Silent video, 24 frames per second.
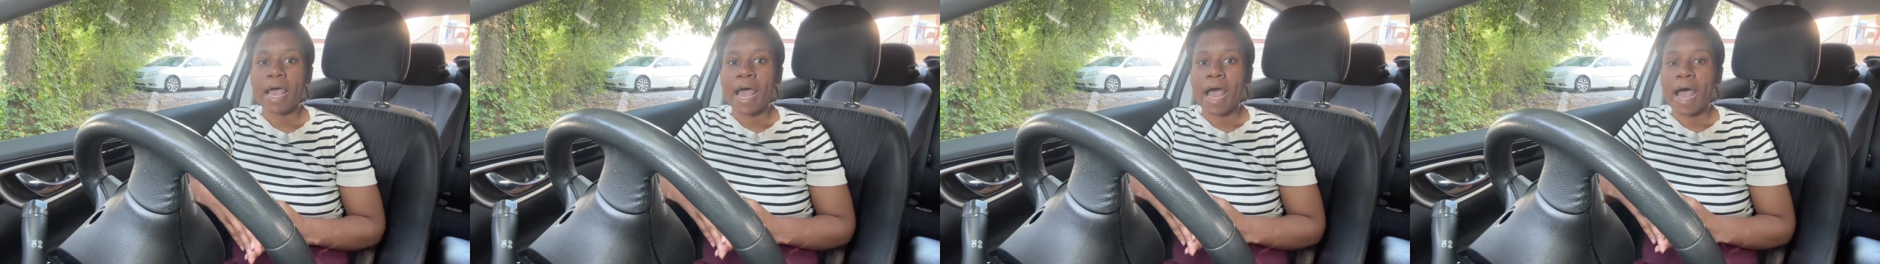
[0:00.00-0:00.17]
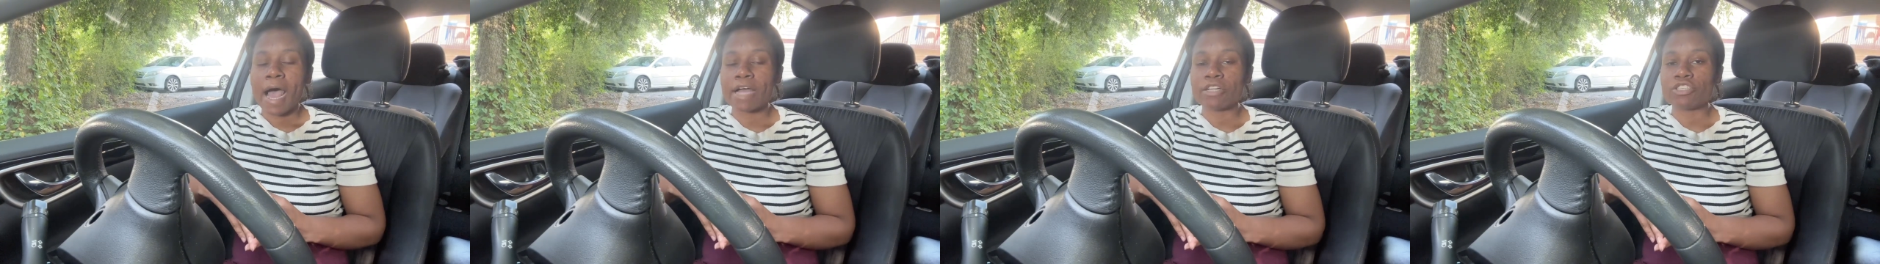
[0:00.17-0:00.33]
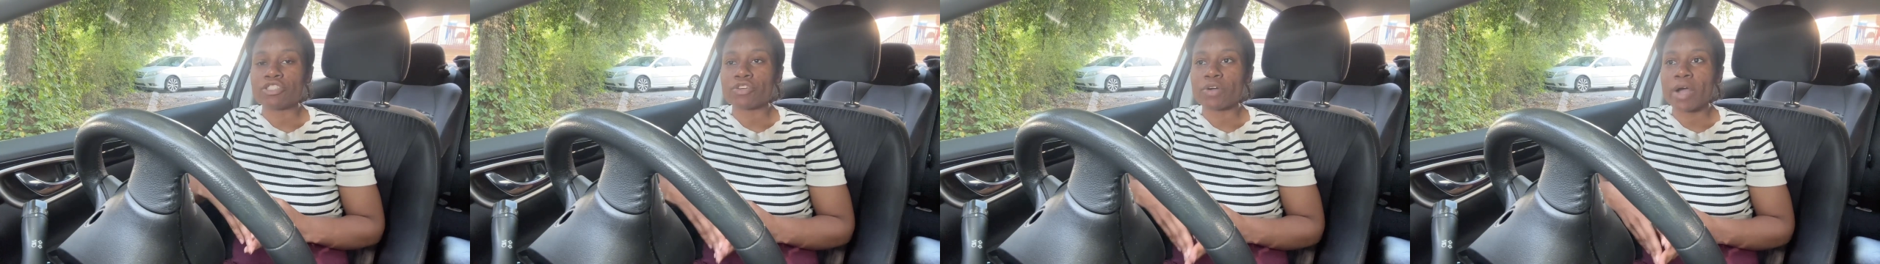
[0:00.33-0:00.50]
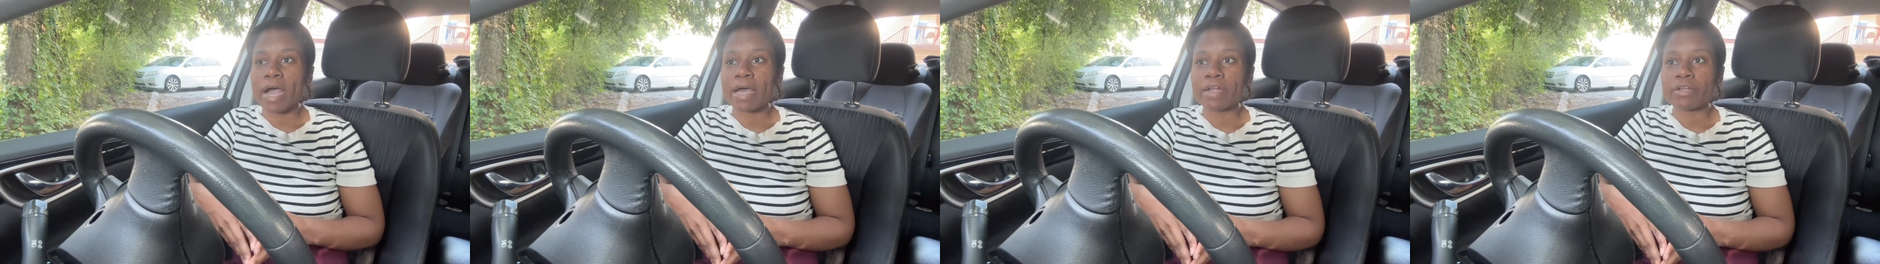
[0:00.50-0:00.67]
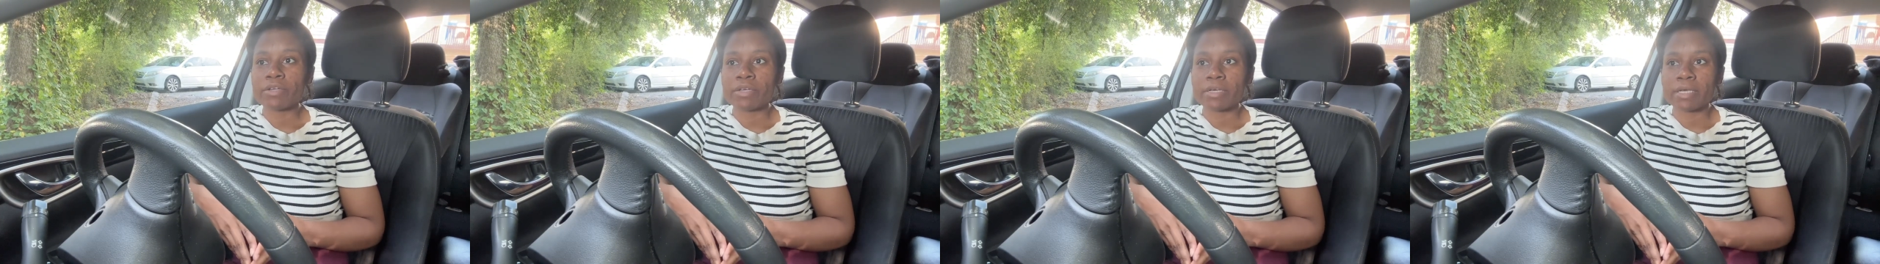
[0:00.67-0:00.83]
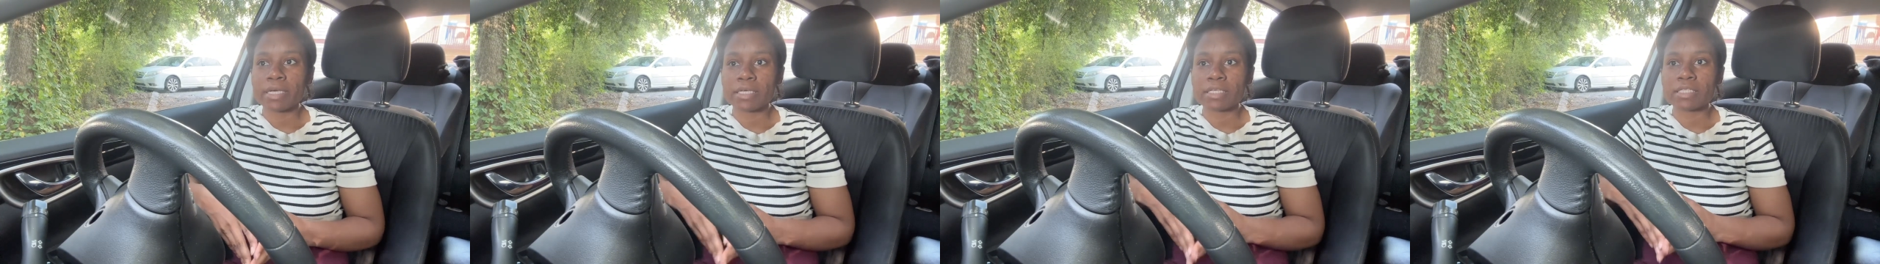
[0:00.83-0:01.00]
I try
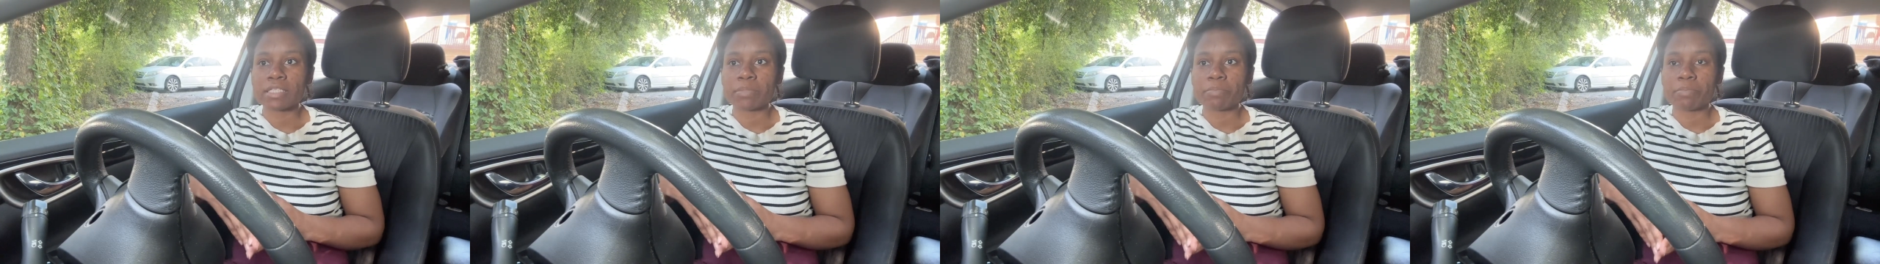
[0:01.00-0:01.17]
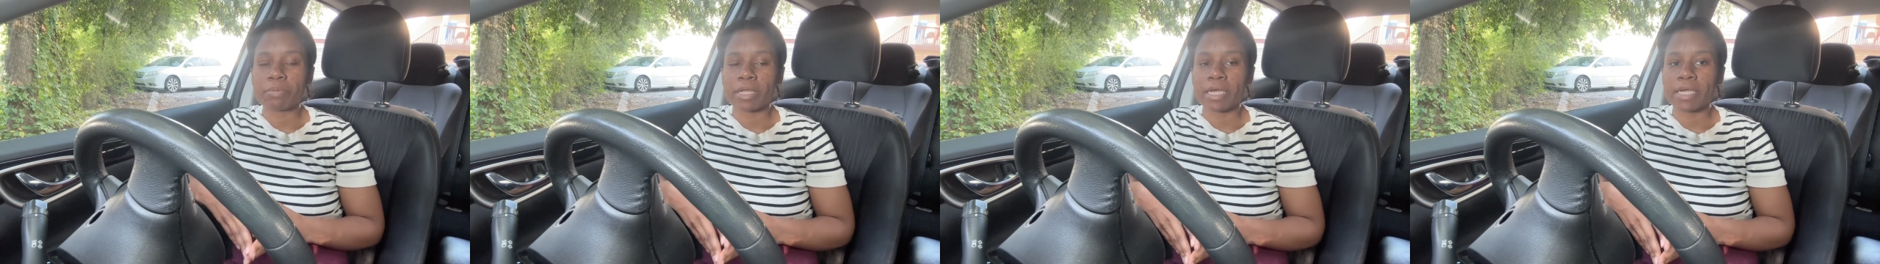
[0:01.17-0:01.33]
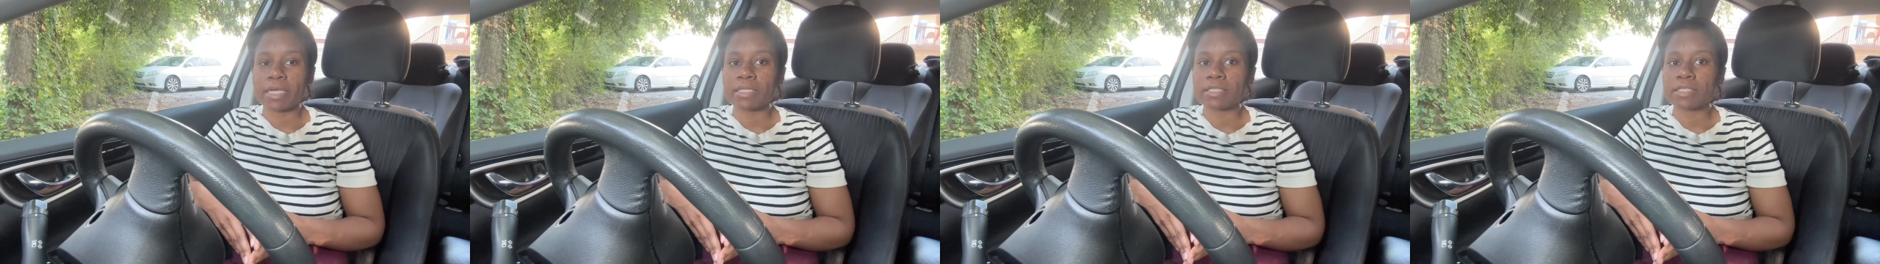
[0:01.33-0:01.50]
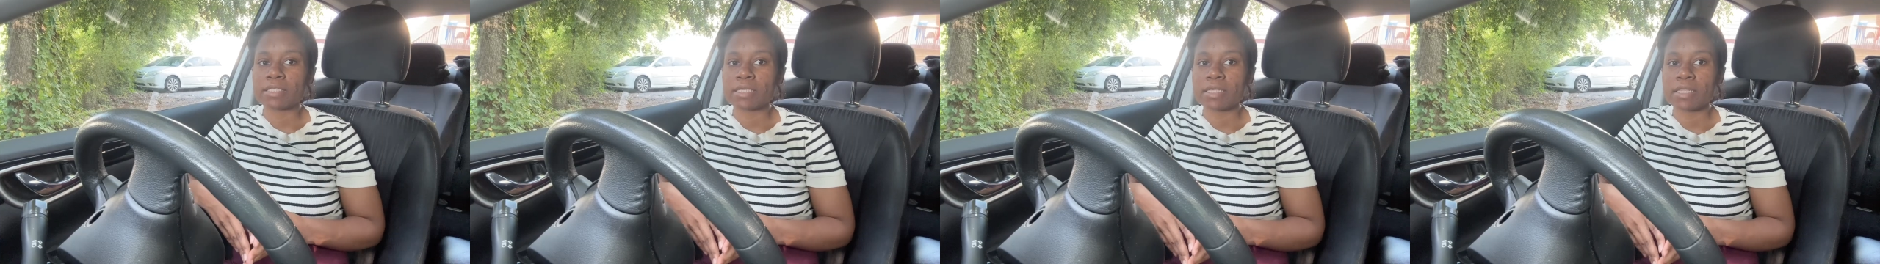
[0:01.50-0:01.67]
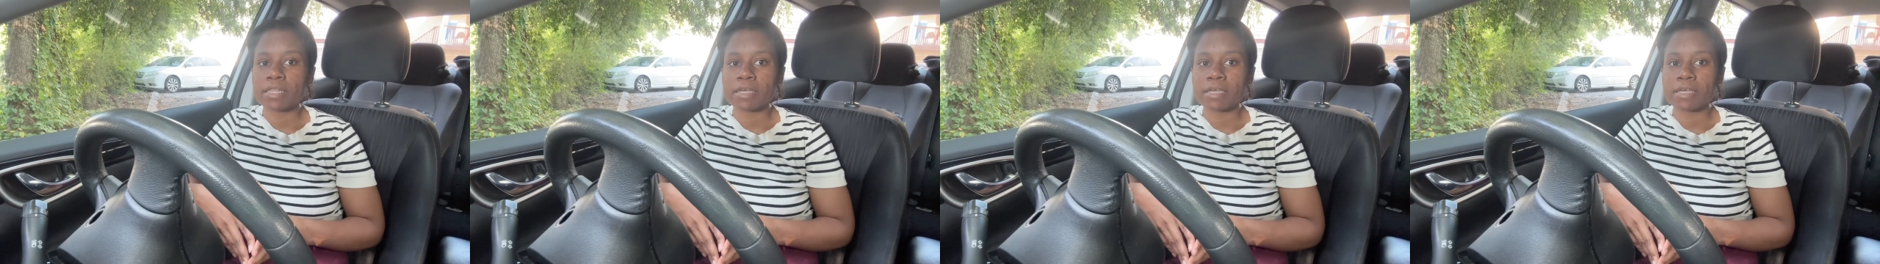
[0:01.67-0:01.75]
to explain to